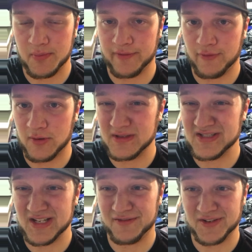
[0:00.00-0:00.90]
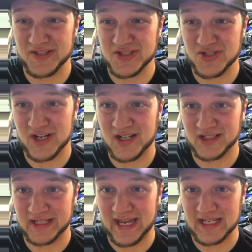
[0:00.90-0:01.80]
of performance stuff on this
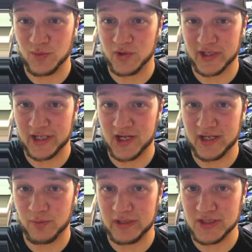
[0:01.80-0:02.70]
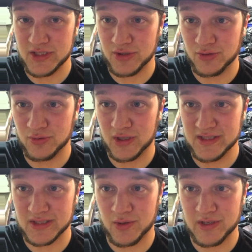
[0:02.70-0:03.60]
truck. Any working on it we do
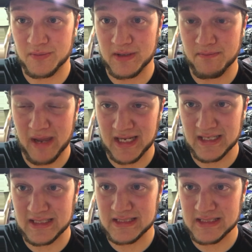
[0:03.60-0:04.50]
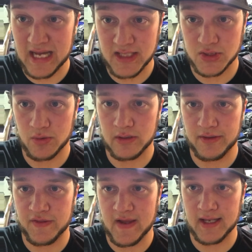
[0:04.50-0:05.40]
is going to be maintenance, that sort of
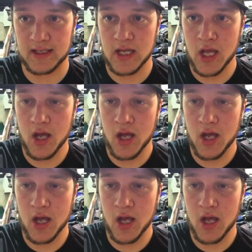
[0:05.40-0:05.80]
thing.